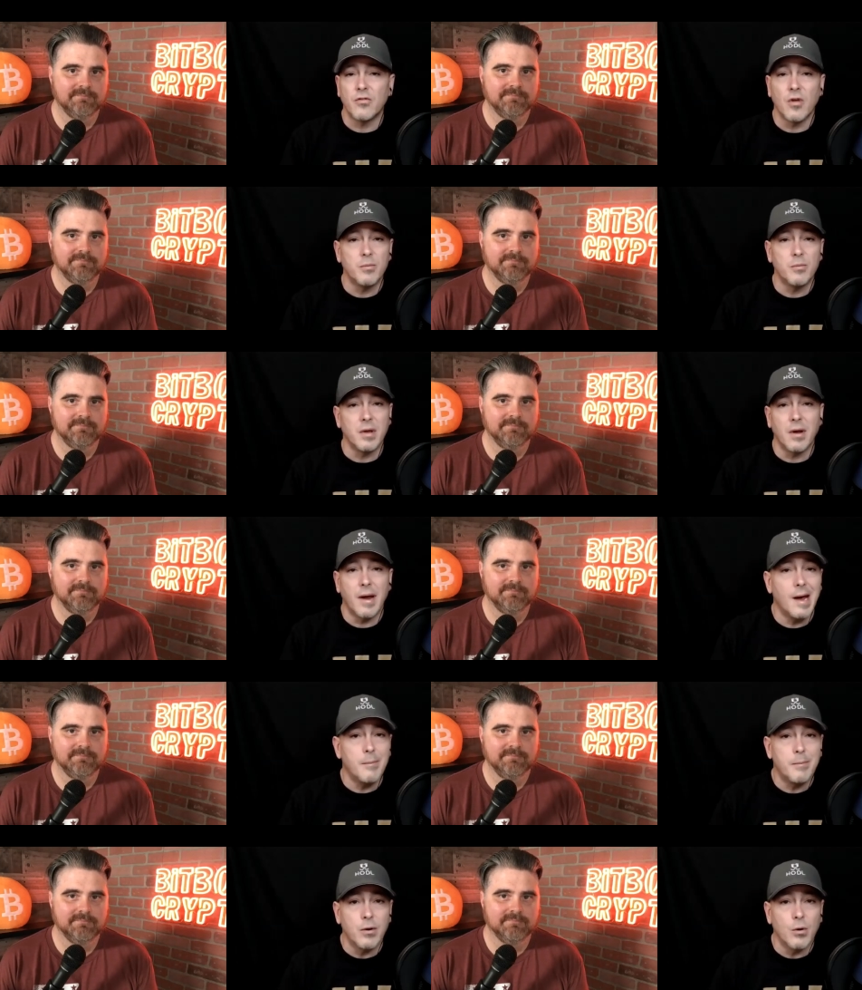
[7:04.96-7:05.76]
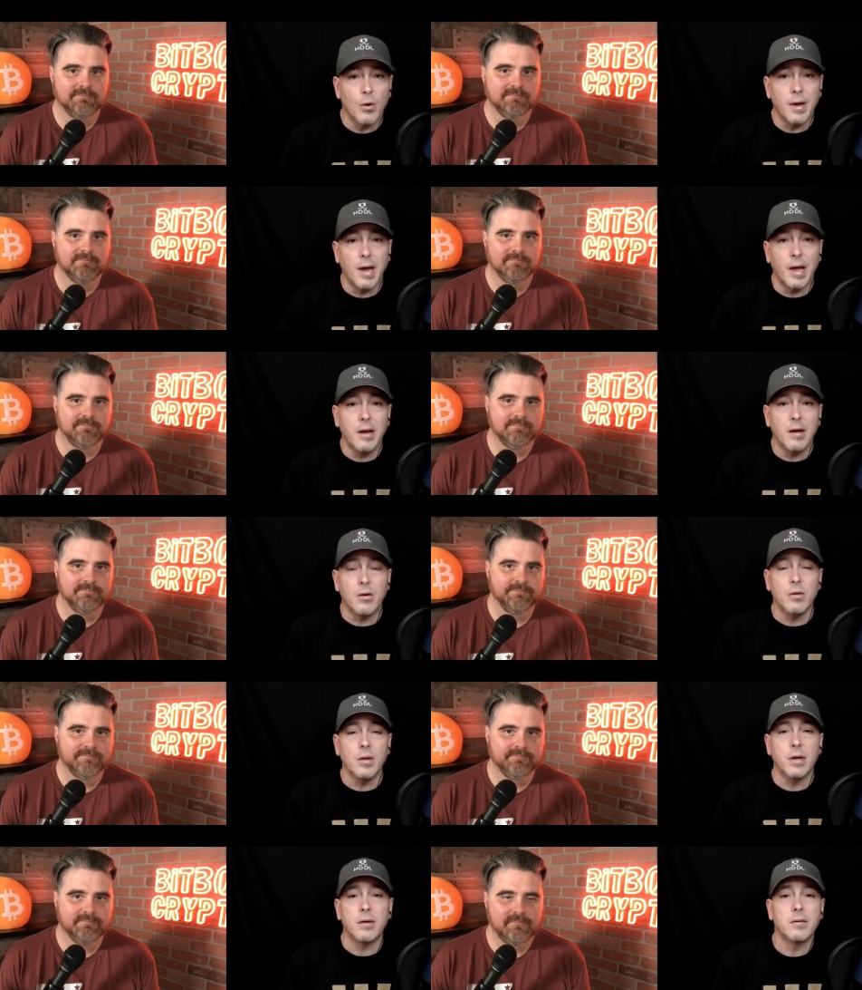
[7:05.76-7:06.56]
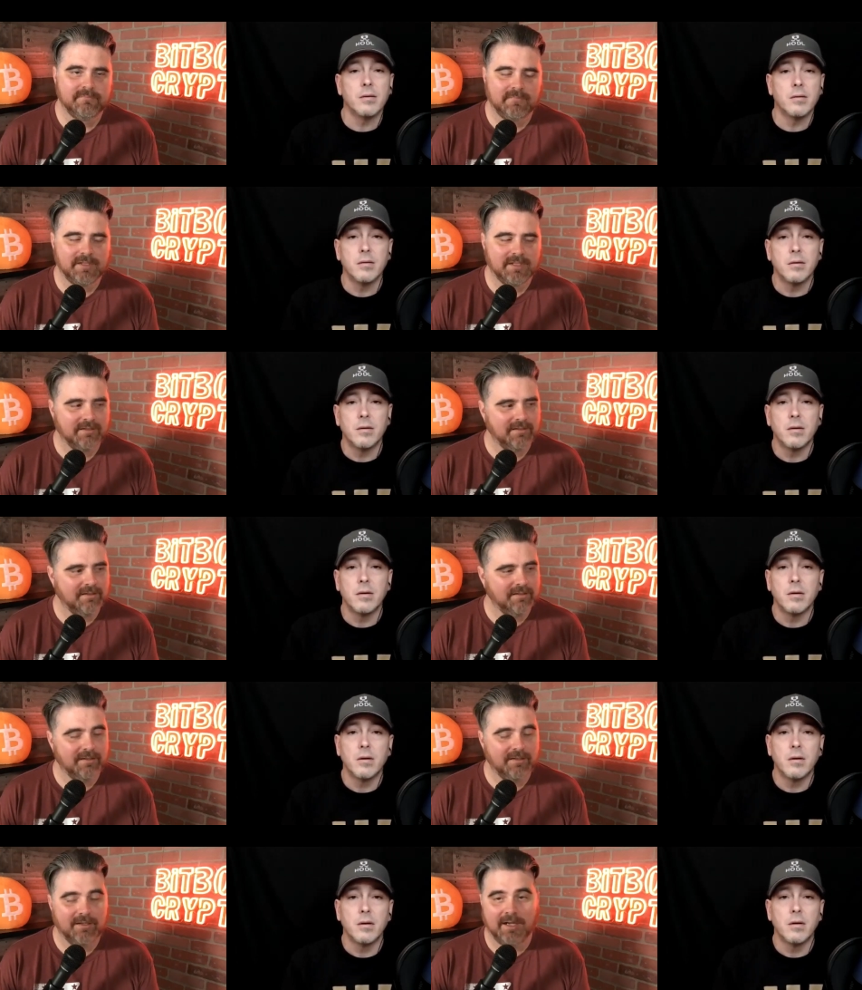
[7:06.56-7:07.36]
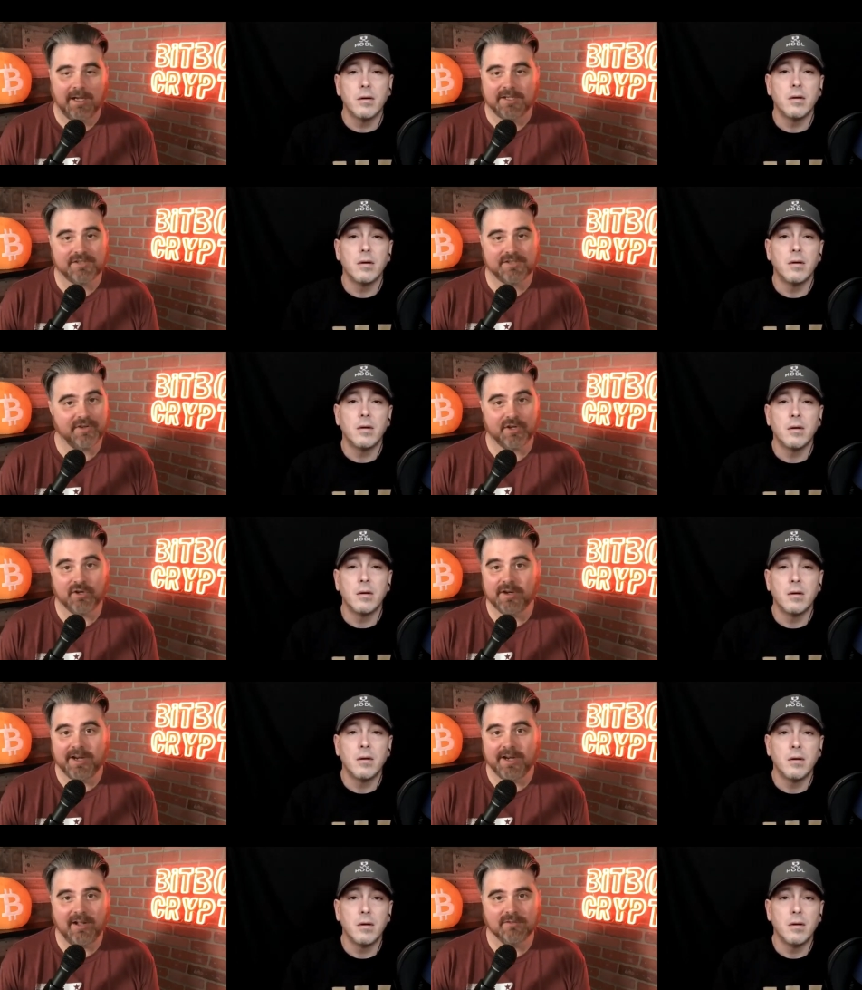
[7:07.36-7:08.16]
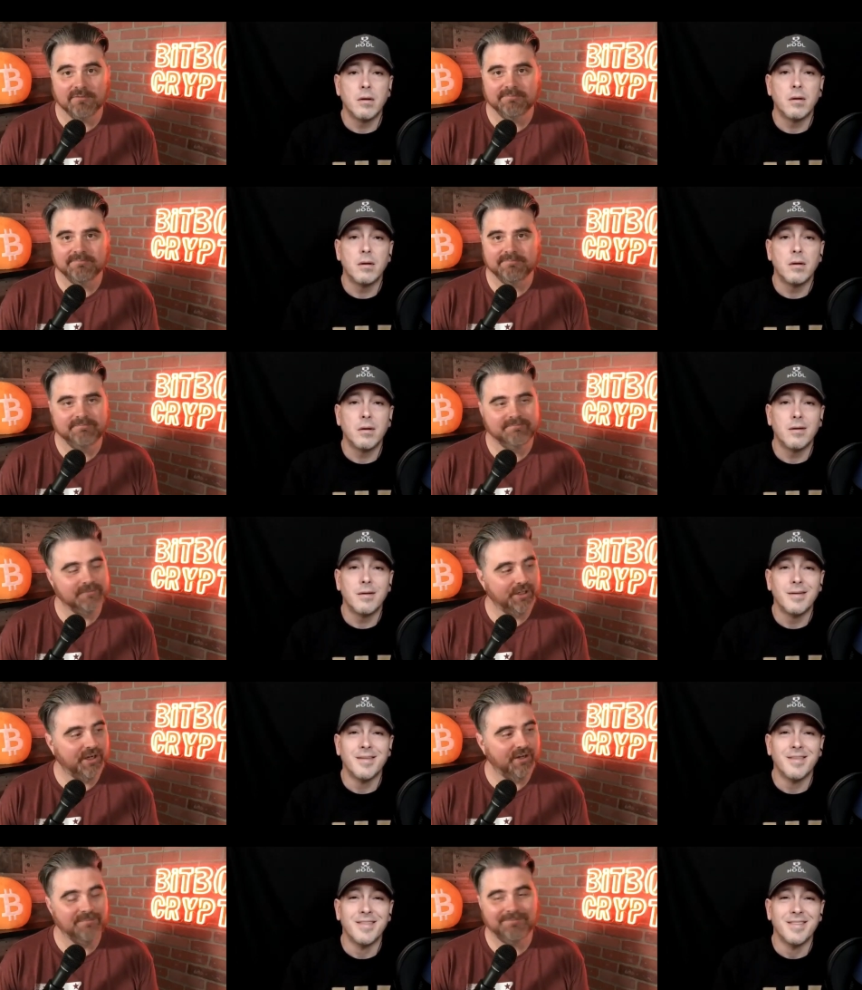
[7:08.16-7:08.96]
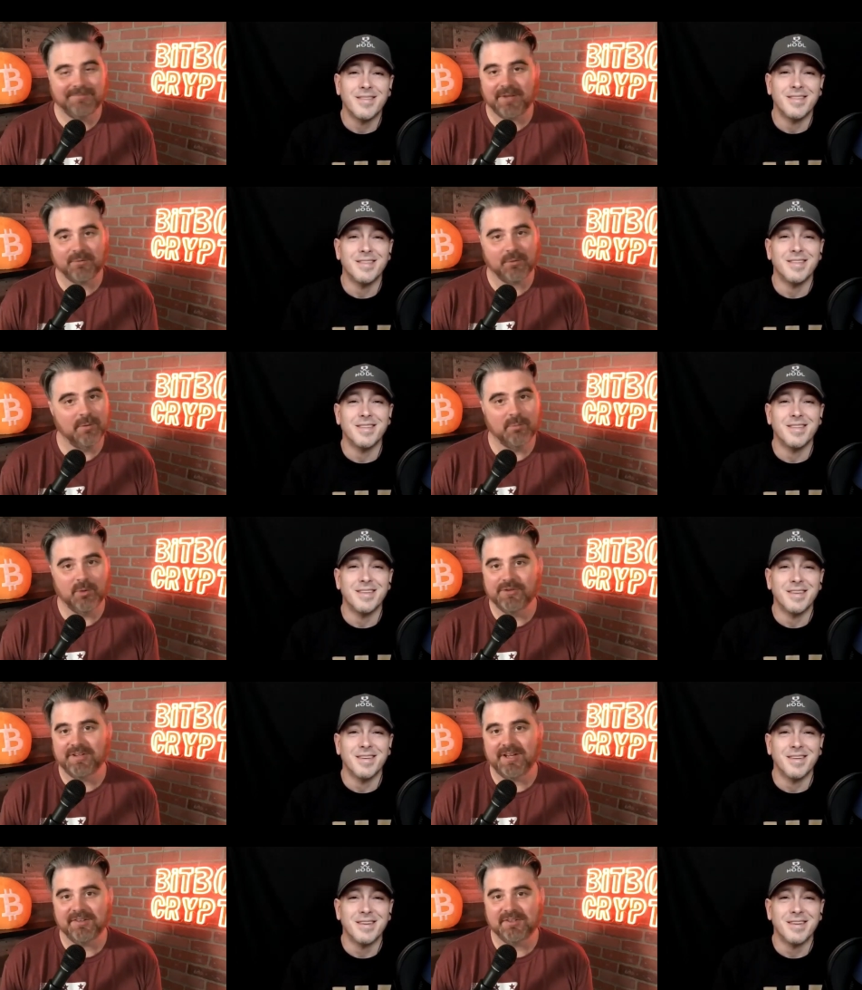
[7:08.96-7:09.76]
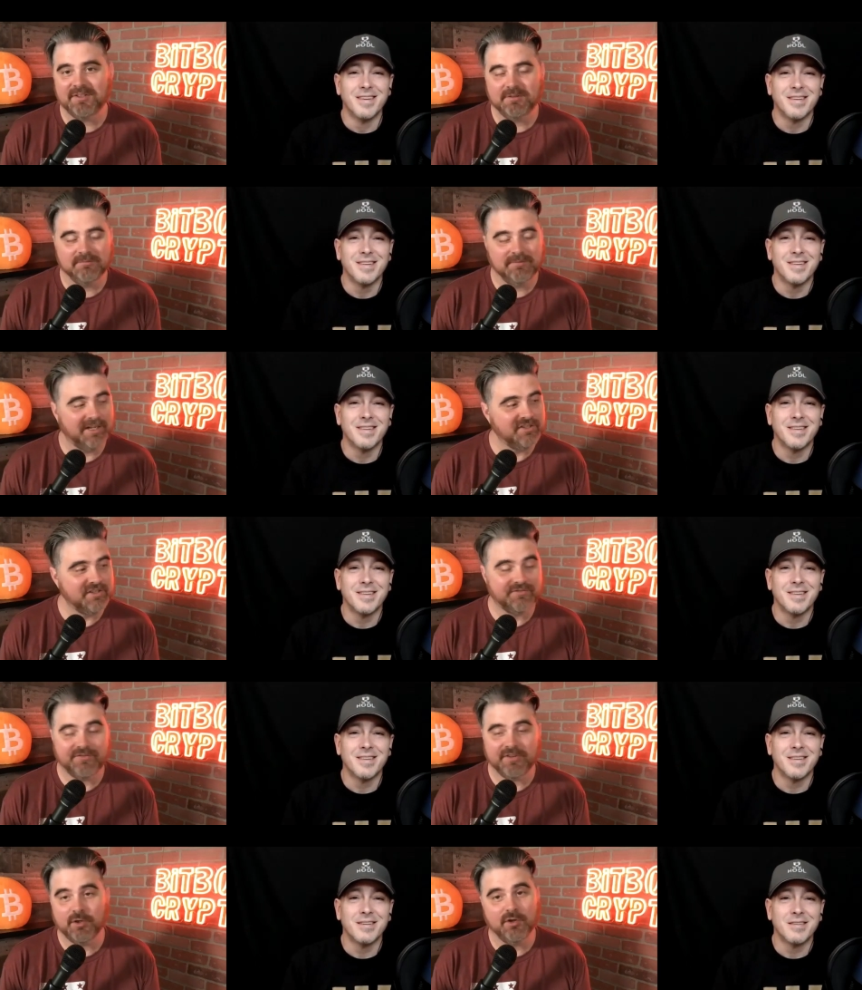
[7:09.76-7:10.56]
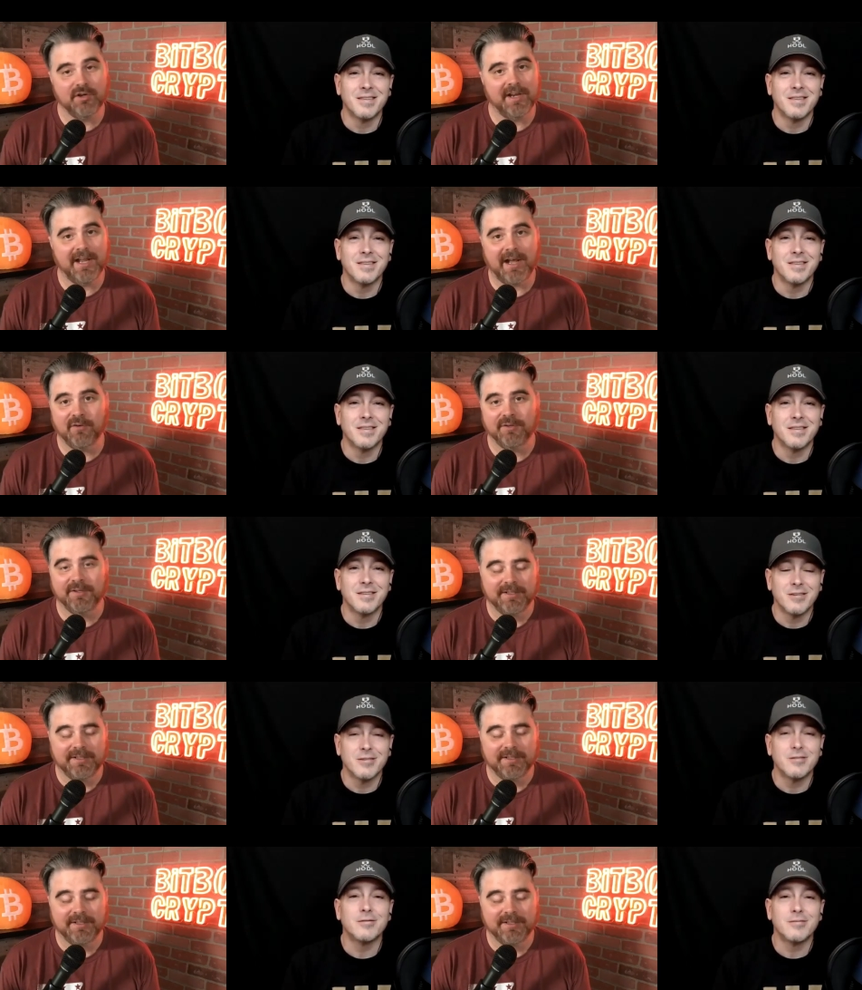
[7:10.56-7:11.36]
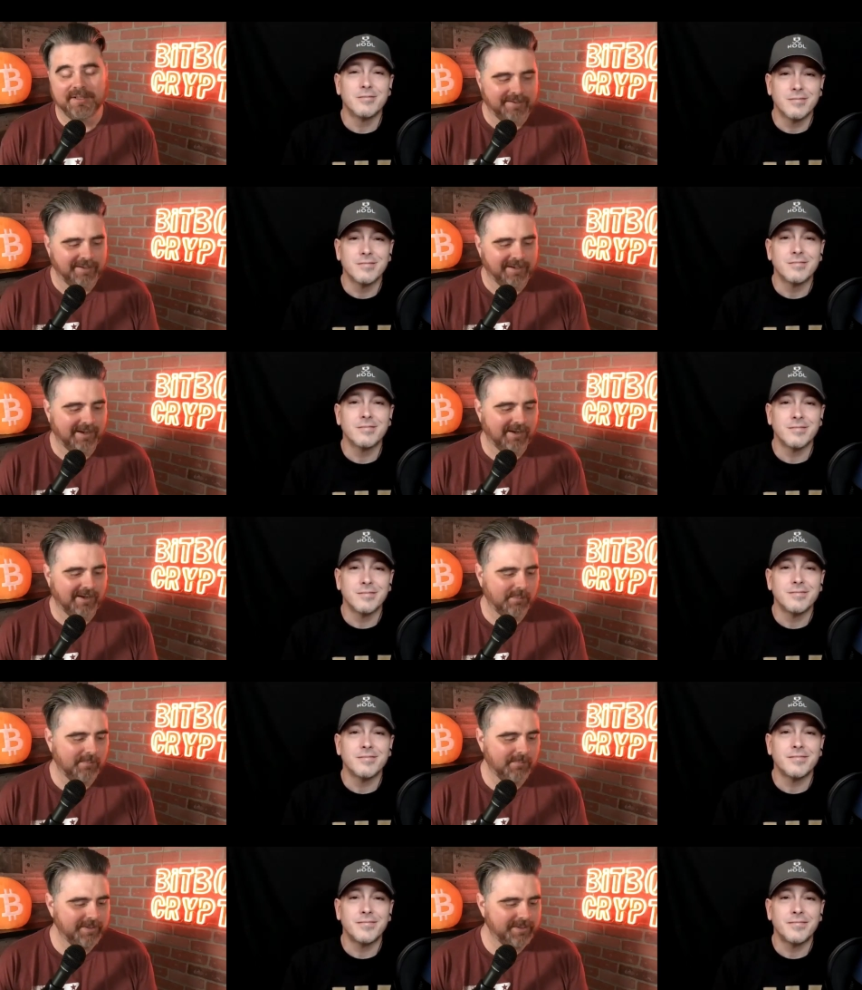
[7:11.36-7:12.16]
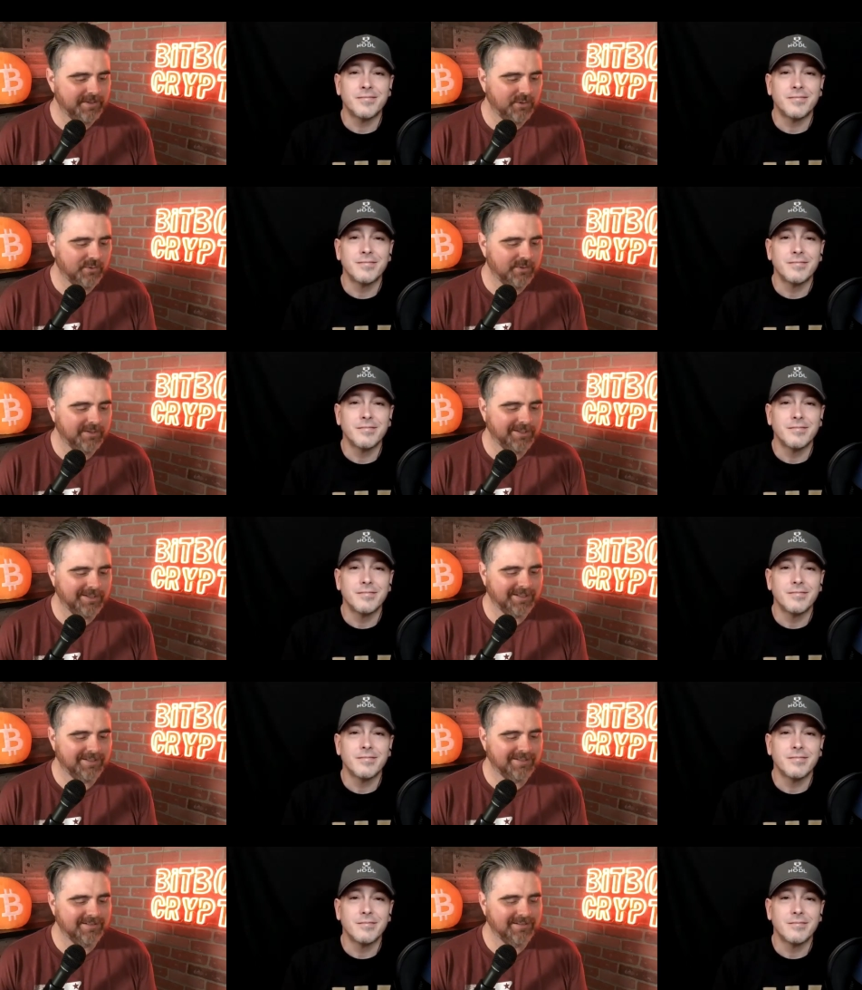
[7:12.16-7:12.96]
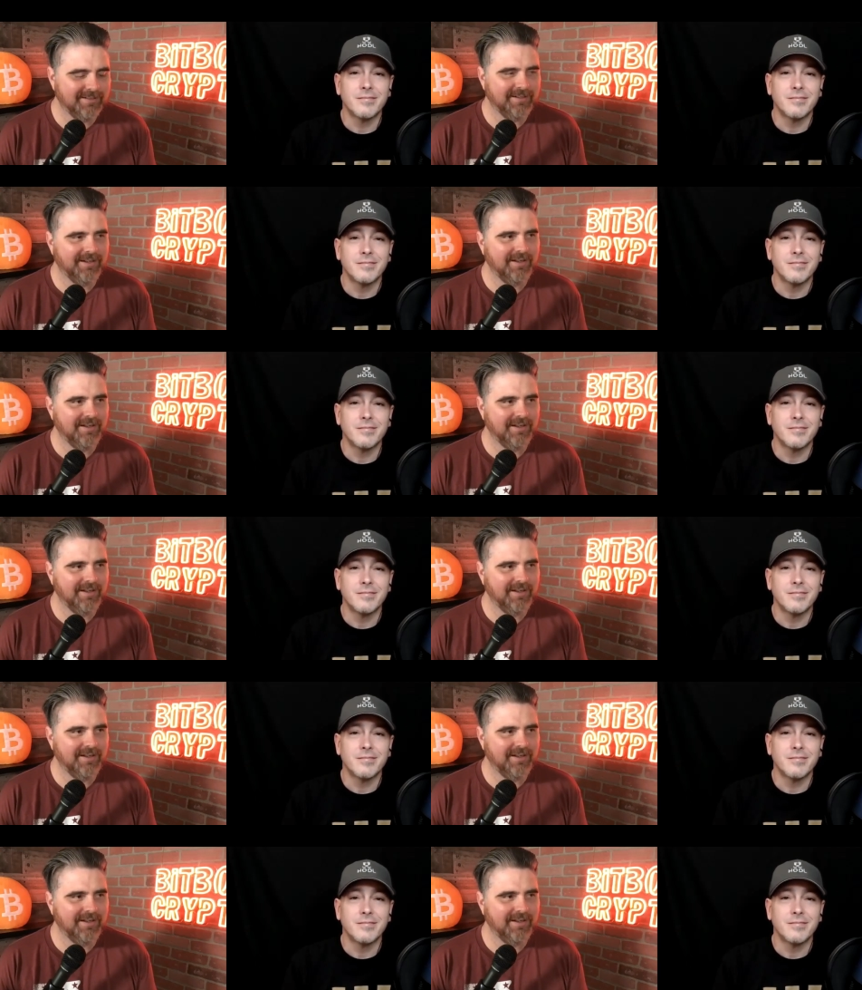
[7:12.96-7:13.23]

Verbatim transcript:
Speaker 1: something that happened organically?
Speaker 2: I just figured it out. You know, that's what it boils down to. I just figured it out. You know, I